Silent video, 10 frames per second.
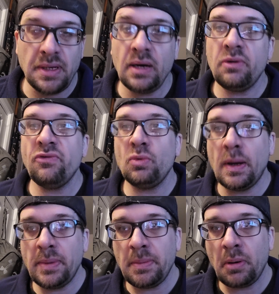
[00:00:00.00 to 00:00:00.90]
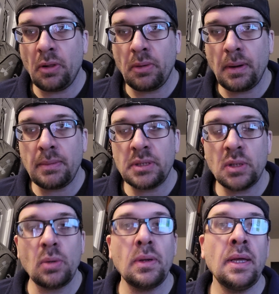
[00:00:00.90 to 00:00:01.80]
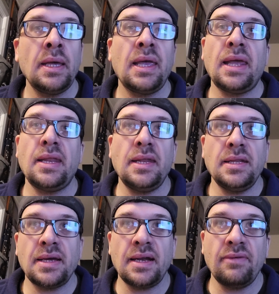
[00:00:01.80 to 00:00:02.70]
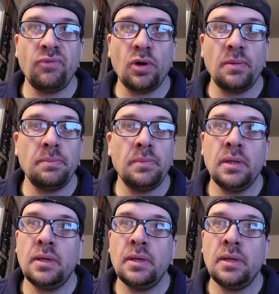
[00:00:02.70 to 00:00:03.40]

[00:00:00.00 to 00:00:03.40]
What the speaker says: Now, if you want to be part of the Robert Show in any kind of form,